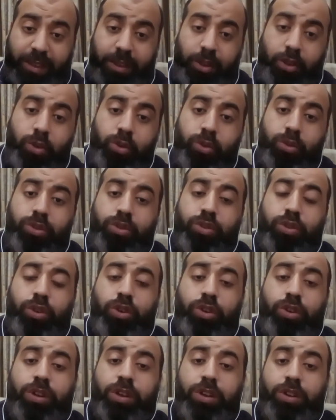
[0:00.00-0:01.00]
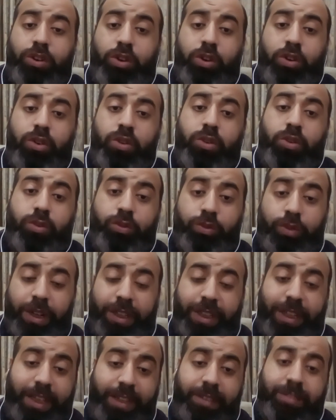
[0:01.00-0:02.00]
you don't know
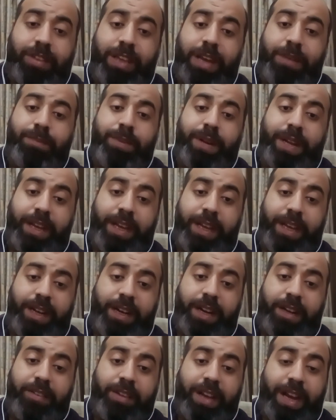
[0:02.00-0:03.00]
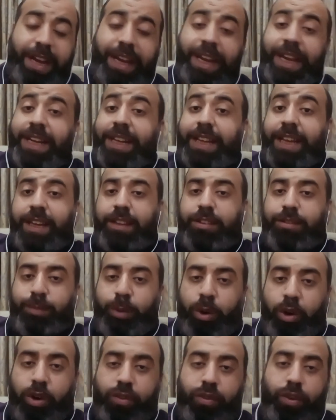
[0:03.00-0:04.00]
what is happening in Gaza, and he
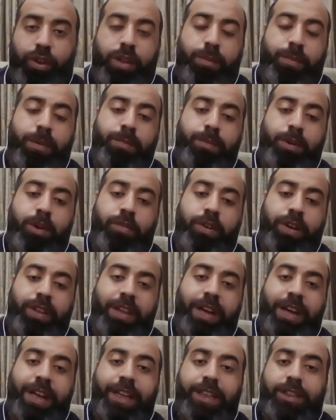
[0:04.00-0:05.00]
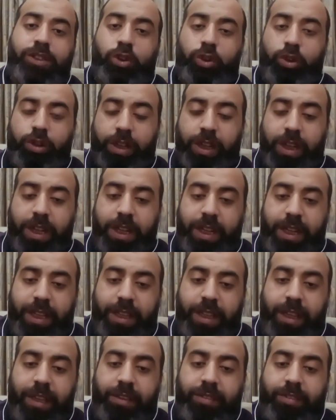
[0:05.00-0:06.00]
spoke for the people of Gaza, he told
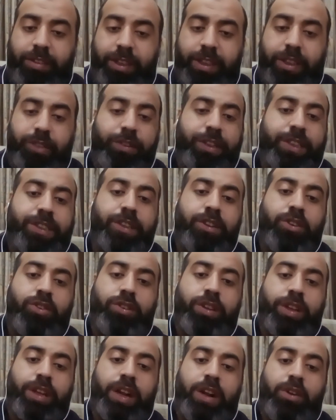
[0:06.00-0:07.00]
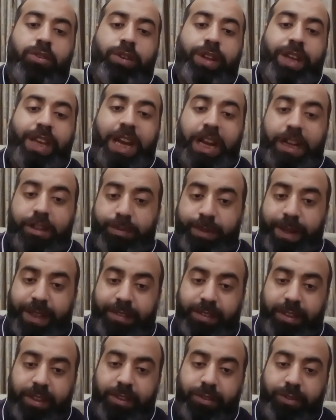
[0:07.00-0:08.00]
the situation on the ground, he
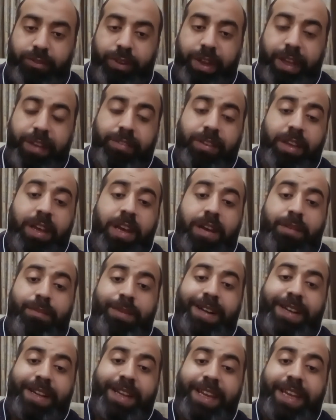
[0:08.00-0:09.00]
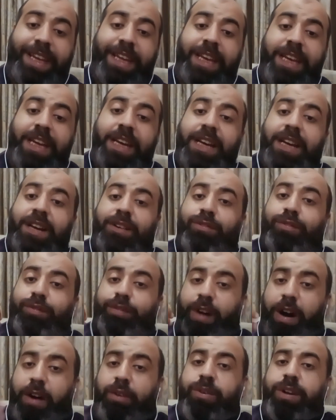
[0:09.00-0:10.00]
expressed his ways, but he
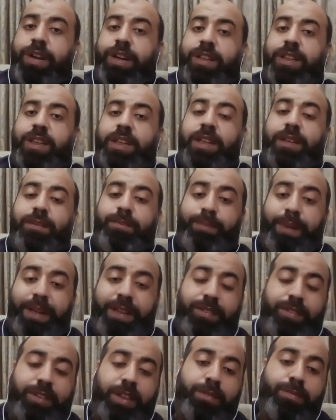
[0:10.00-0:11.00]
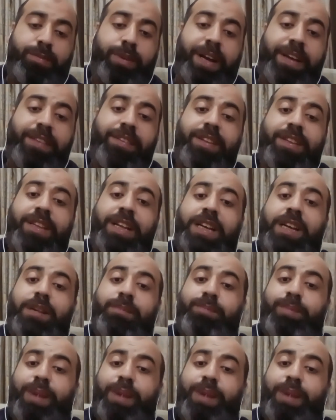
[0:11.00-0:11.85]
found it a bit surprising that the